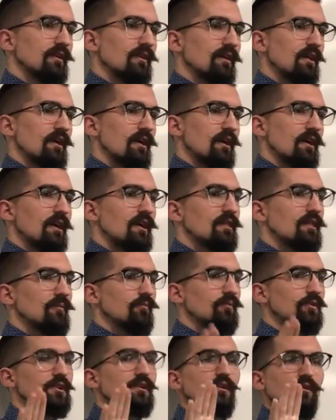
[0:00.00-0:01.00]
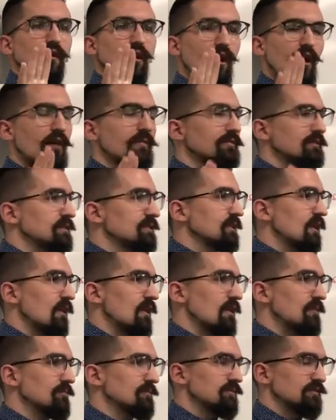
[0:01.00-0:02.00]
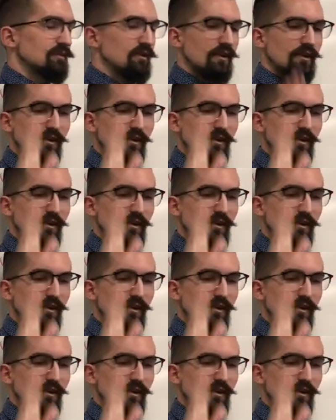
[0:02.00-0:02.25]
Uh, and then we oftentimes